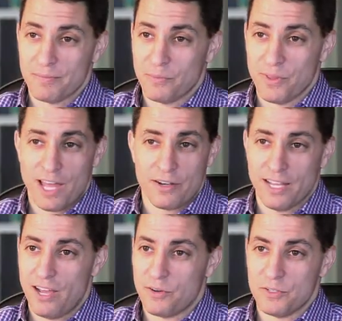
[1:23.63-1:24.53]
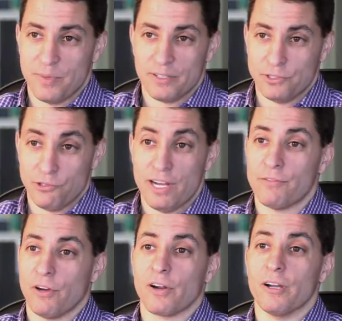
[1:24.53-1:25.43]
without a doubt, has been great
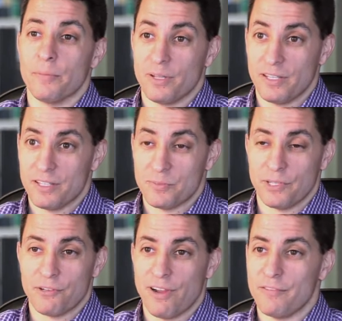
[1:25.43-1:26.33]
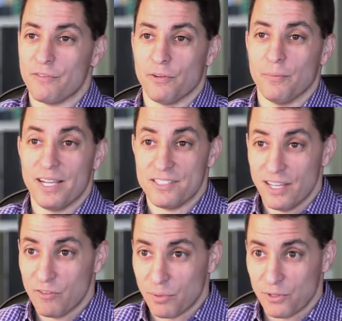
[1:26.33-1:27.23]
for our company. Has been great for
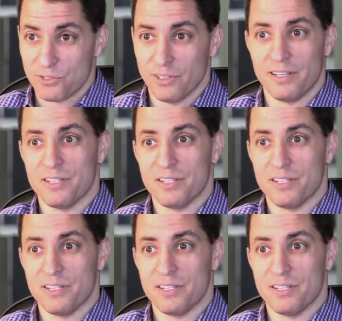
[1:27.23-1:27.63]
myself personally.